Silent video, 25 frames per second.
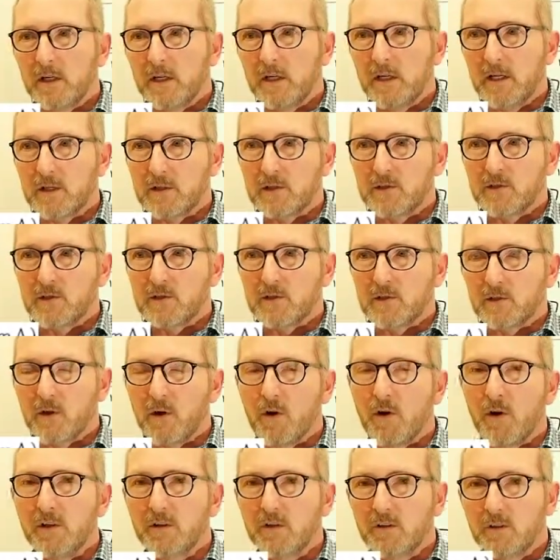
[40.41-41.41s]
it's
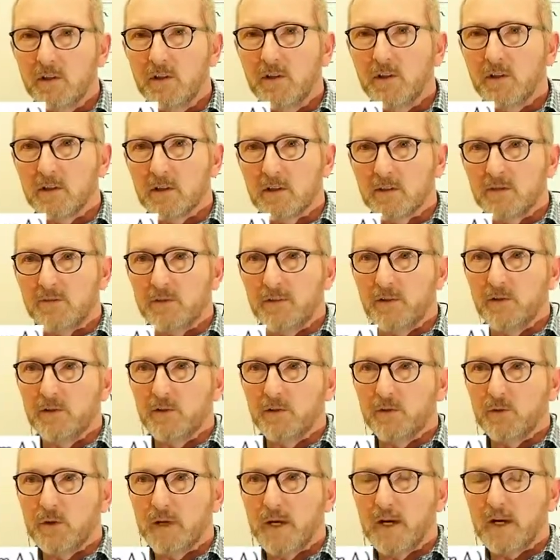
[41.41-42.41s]
ideal if you
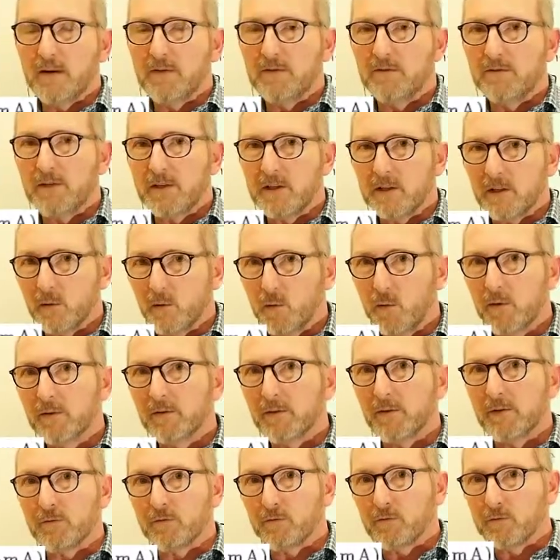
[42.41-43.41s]
do have the
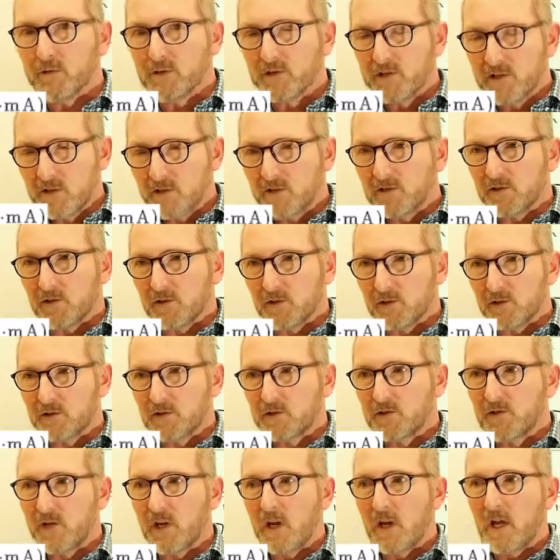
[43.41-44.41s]
equivalent
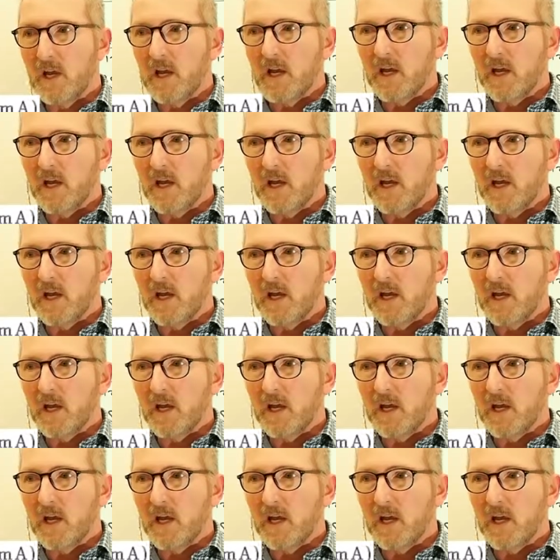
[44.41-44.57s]
resistance